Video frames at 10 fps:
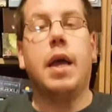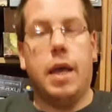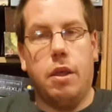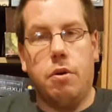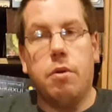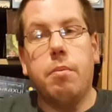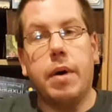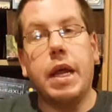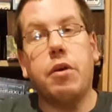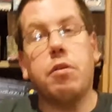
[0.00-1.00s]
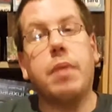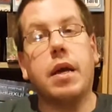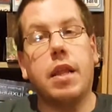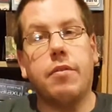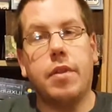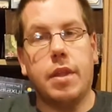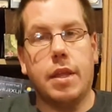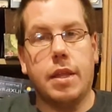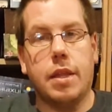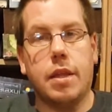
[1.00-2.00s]
Hello, my name is Michael Evans, and
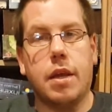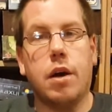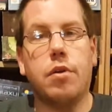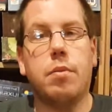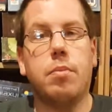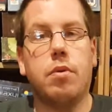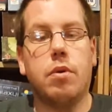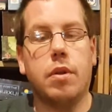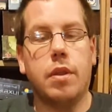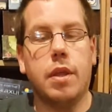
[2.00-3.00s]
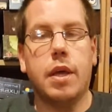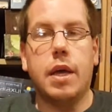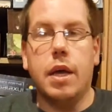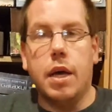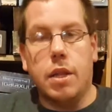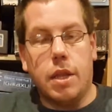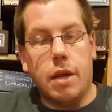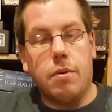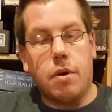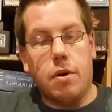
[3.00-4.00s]
this is Cards and Boards. Today
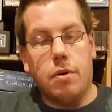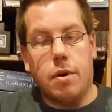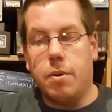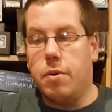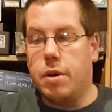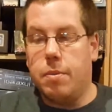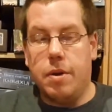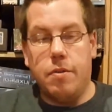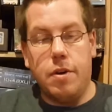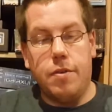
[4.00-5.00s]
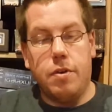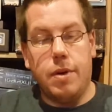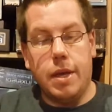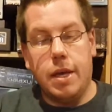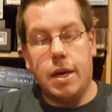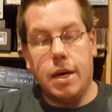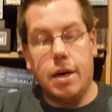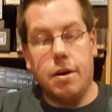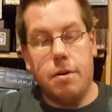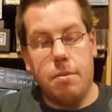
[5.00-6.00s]
I'm going to be reviewing
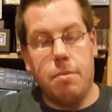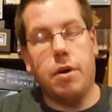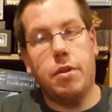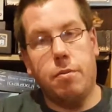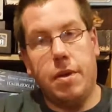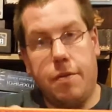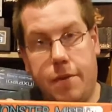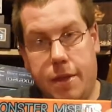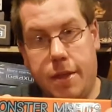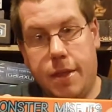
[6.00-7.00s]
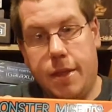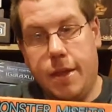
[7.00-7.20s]
Monster Misfits